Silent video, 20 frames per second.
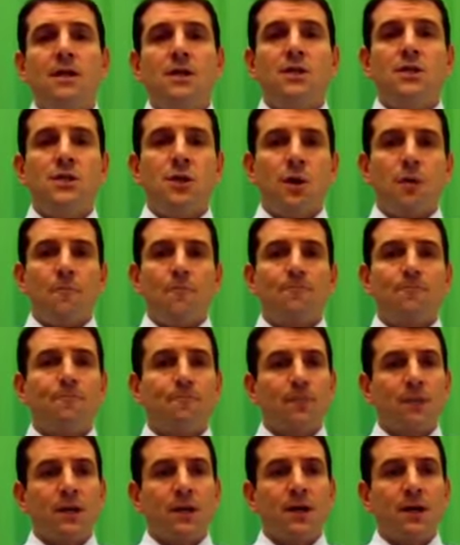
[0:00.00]
So
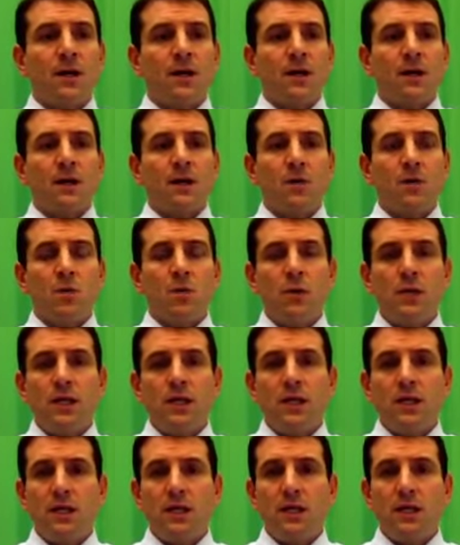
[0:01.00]

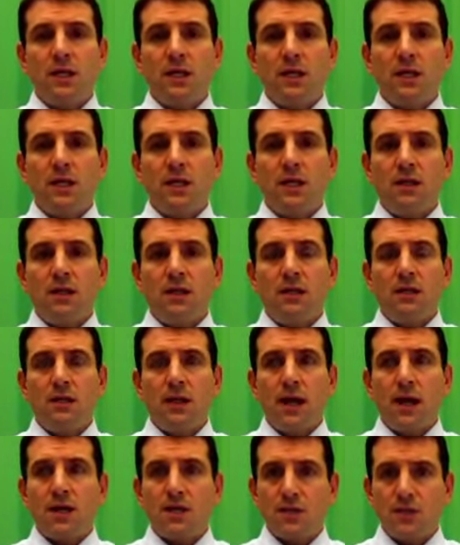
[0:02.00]
we
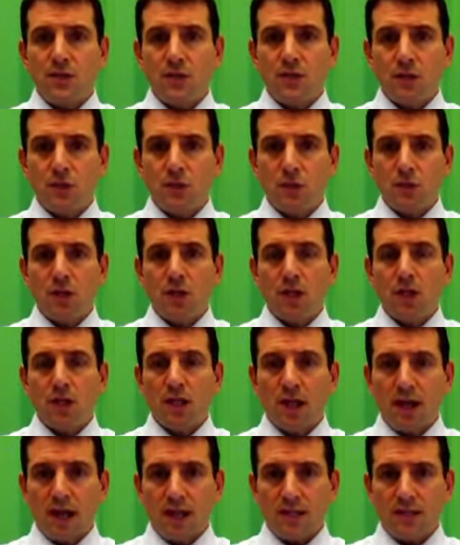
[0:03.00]
got to
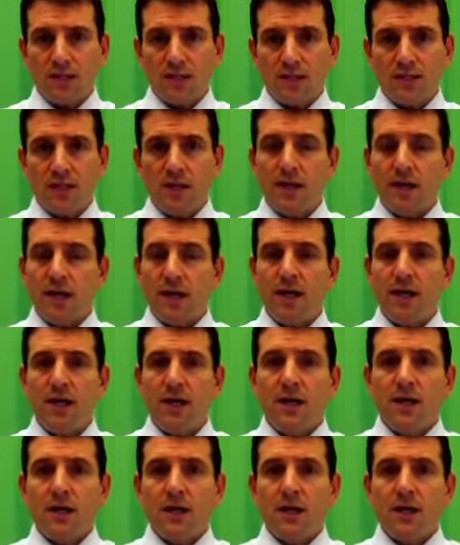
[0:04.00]
elect today